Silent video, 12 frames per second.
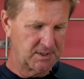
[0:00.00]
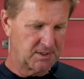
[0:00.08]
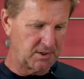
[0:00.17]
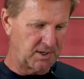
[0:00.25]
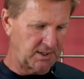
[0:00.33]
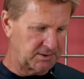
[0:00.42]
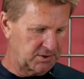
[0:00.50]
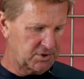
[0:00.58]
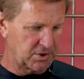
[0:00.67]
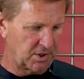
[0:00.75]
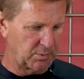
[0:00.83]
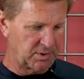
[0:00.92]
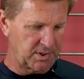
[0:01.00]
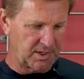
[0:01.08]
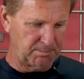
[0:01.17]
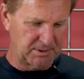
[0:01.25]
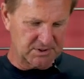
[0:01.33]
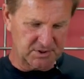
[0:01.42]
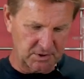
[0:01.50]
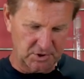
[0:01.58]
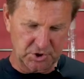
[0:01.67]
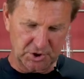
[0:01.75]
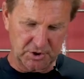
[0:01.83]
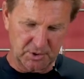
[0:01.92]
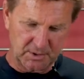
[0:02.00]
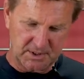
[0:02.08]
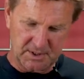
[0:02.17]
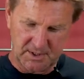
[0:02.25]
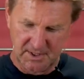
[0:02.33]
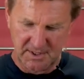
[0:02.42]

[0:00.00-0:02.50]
All right, let's start with mixing our sugar in.